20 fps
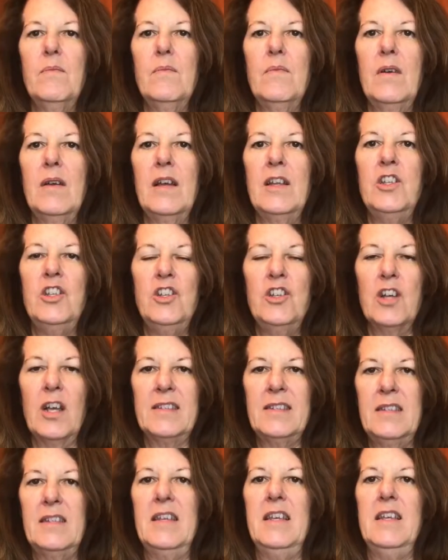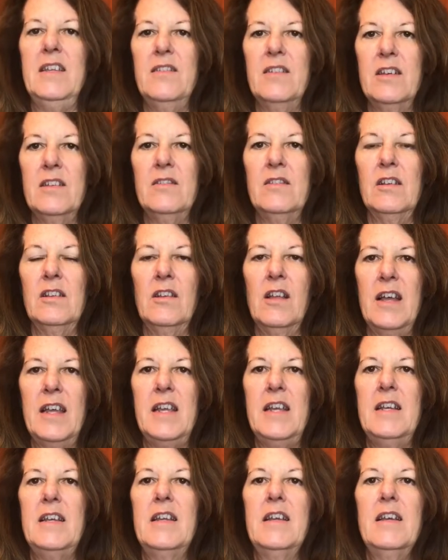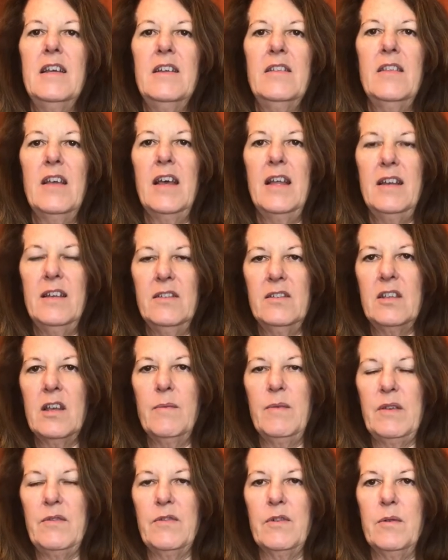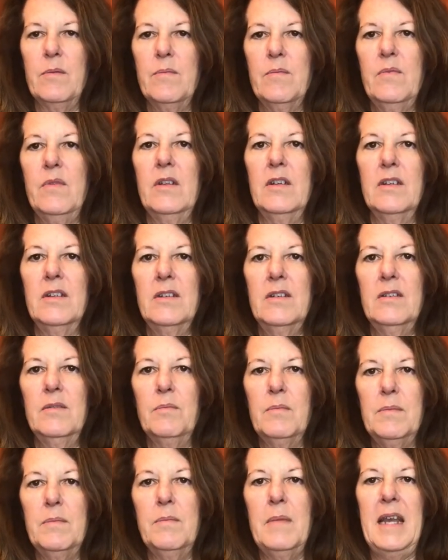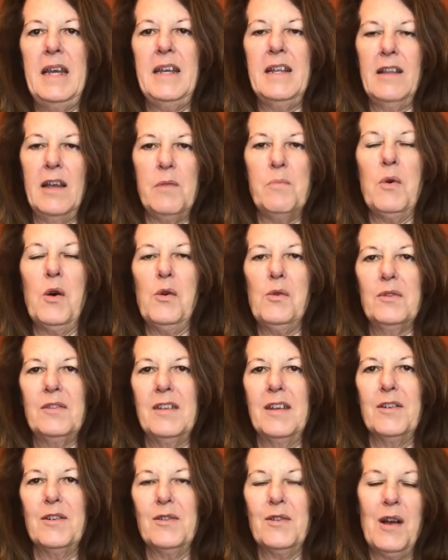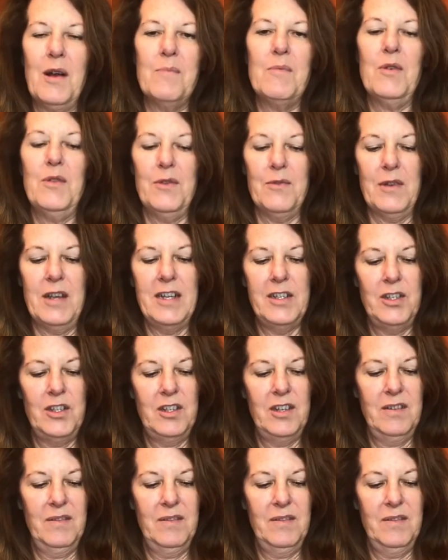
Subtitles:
adjusting the light that is coming from the many light poles that are up on the ridge.